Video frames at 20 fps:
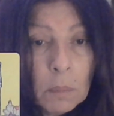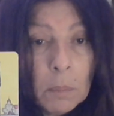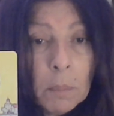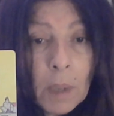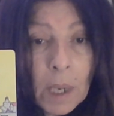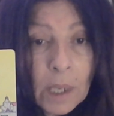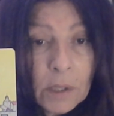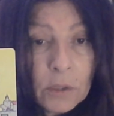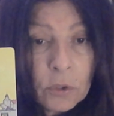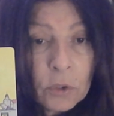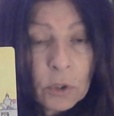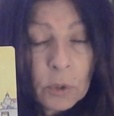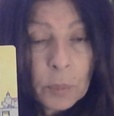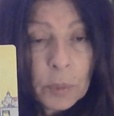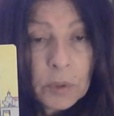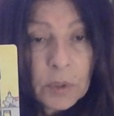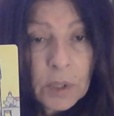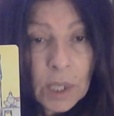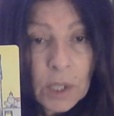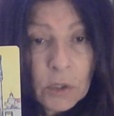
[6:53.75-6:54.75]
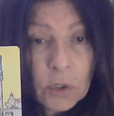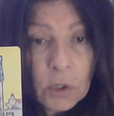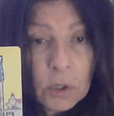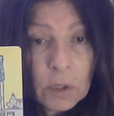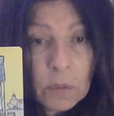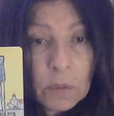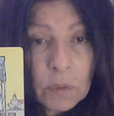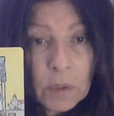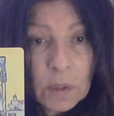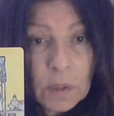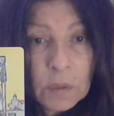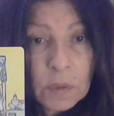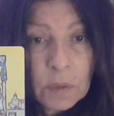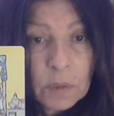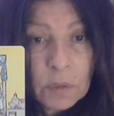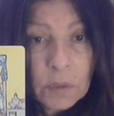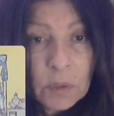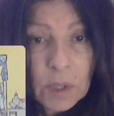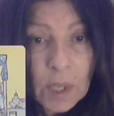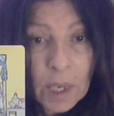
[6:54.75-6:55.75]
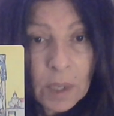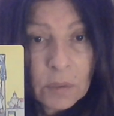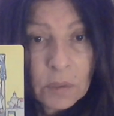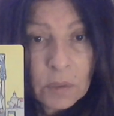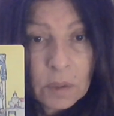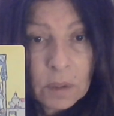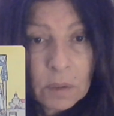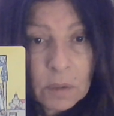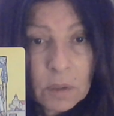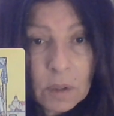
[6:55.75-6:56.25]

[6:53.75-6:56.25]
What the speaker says: my interpretation of this is yes,